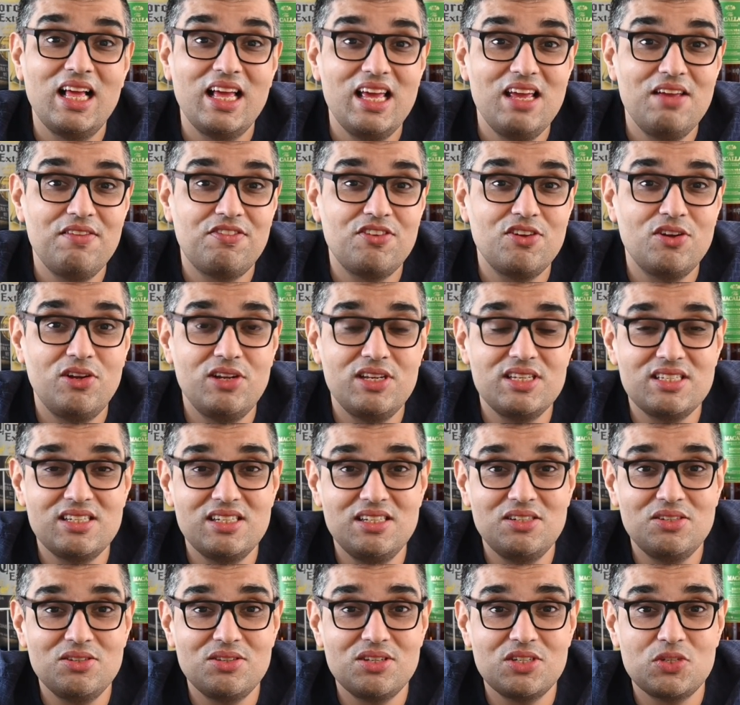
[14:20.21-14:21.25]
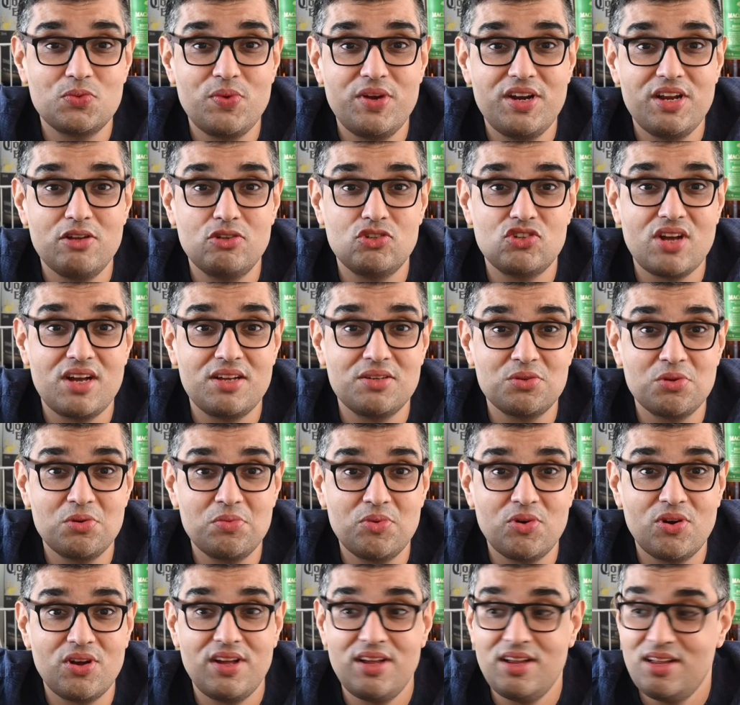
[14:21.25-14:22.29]
If you're listening to this video, Jazz
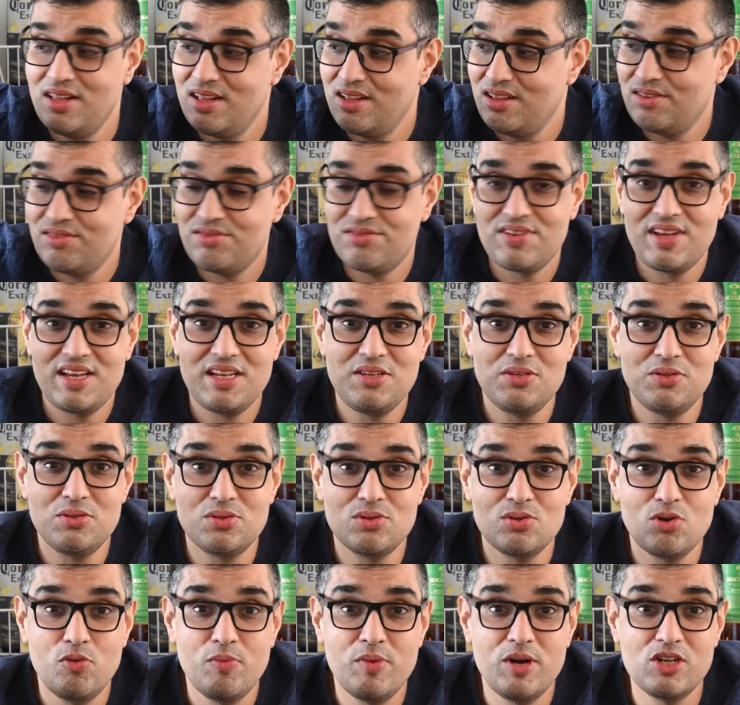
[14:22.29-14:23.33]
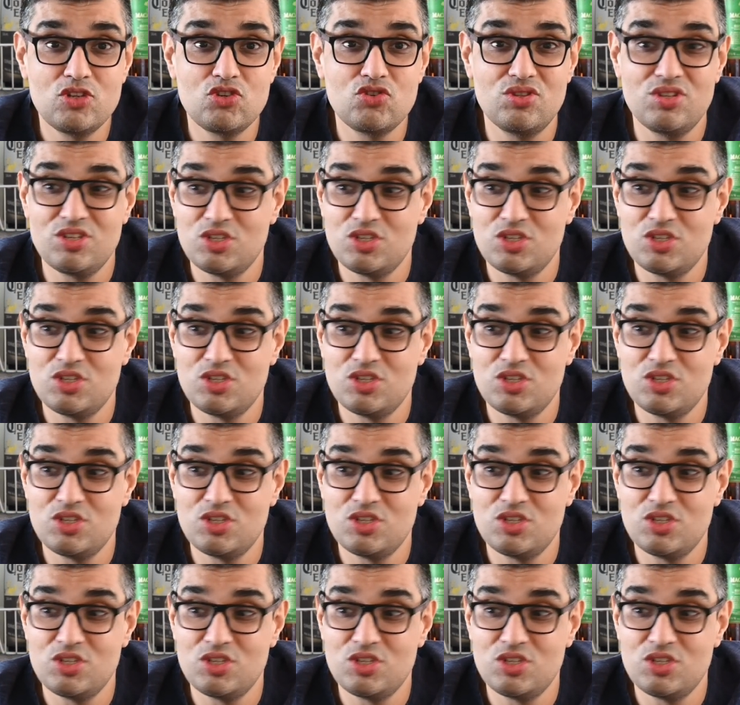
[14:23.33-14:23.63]
O'Brien, thank you so much.